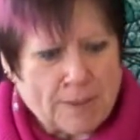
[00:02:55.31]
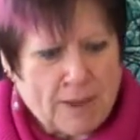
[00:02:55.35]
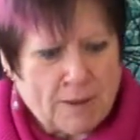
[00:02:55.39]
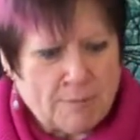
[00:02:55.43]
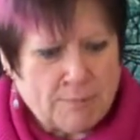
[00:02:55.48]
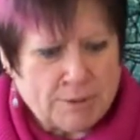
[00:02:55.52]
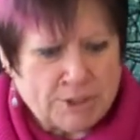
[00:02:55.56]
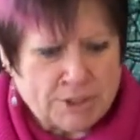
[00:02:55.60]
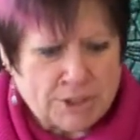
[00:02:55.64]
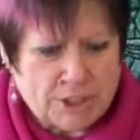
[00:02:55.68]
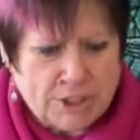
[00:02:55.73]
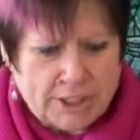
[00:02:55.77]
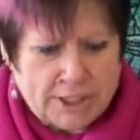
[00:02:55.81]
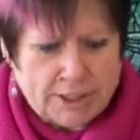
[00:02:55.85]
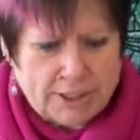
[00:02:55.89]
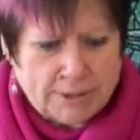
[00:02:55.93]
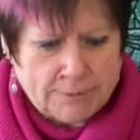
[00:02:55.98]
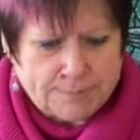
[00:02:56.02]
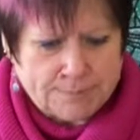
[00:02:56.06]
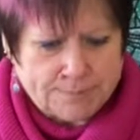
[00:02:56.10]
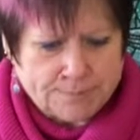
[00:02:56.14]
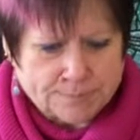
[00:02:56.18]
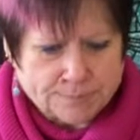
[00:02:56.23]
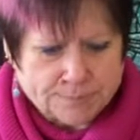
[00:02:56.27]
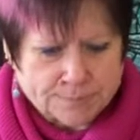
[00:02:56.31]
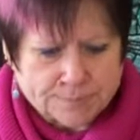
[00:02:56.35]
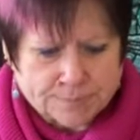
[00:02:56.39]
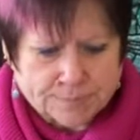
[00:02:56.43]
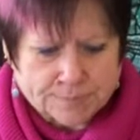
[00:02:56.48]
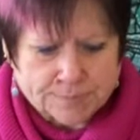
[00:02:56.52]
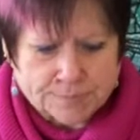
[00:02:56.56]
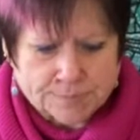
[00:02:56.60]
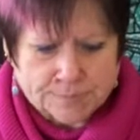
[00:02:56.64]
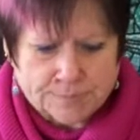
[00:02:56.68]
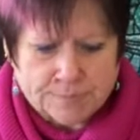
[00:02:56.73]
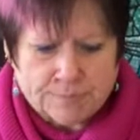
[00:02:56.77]
But she
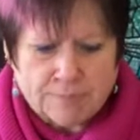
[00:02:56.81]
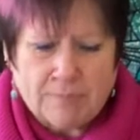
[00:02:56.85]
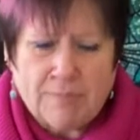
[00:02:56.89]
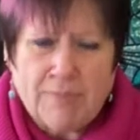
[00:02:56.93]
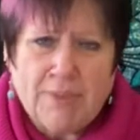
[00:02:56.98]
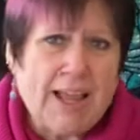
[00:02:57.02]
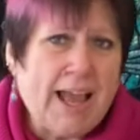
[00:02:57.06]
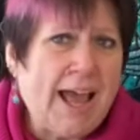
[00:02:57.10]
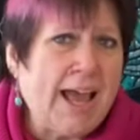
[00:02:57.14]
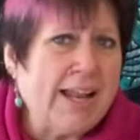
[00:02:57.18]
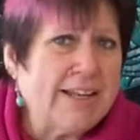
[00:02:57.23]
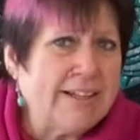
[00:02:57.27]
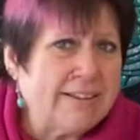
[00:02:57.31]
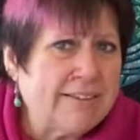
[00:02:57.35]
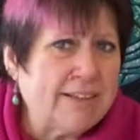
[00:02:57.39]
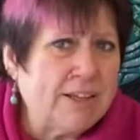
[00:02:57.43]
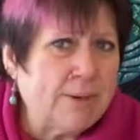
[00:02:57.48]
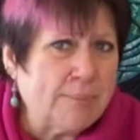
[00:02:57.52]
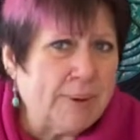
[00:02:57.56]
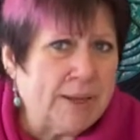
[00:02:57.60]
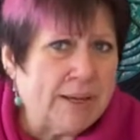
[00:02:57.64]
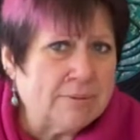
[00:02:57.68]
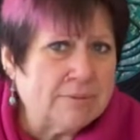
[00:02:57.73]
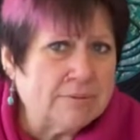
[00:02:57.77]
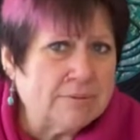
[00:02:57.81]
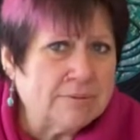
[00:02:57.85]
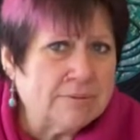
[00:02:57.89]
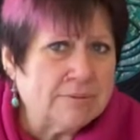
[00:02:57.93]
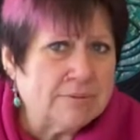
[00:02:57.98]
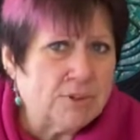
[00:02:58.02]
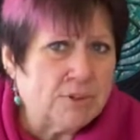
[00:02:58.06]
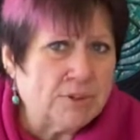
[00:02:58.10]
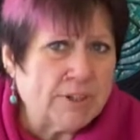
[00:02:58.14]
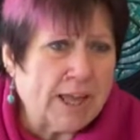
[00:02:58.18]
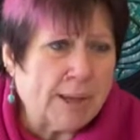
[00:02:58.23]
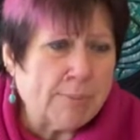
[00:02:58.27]
had a thing about
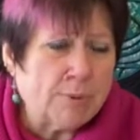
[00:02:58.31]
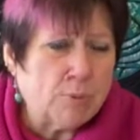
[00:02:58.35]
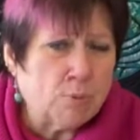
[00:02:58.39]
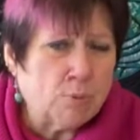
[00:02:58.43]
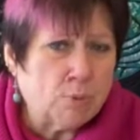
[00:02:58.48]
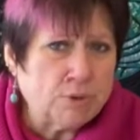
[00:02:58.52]
log cabin,